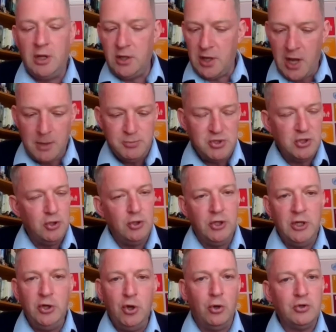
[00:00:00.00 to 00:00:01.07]

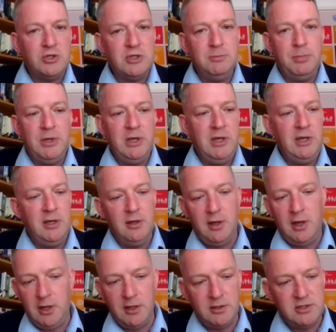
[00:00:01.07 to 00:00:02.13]
absolutely not to be
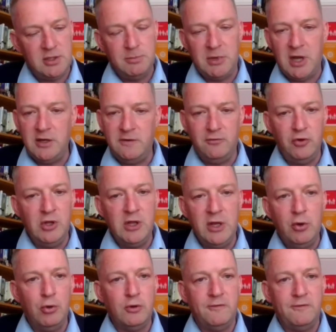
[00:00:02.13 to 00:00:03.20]
some kind of really
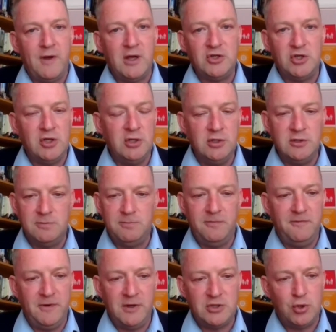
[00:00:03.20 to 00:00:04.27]
old fashioned
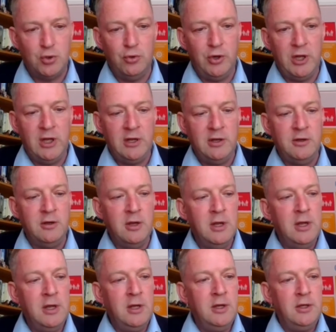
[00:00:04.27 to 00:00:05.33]
Victorian,
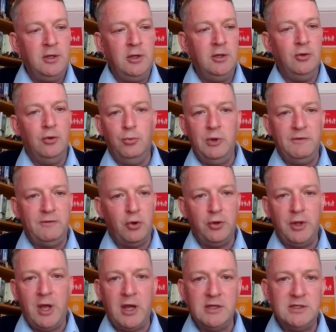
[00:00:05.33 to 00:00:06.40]
you know, we've got
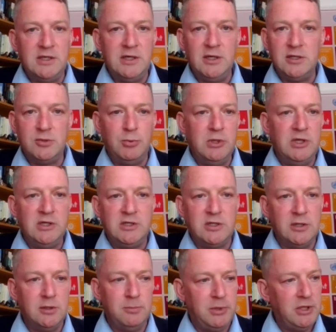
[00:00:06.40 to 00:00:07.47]
the ideas, we need
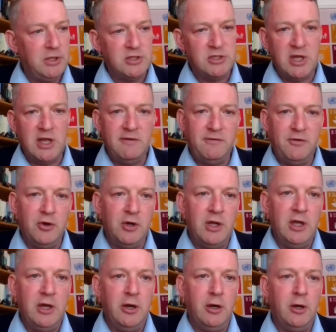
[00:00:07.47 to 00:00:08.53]
to be the savior
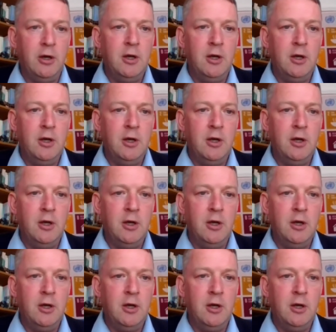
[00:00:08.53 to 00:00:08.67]
here.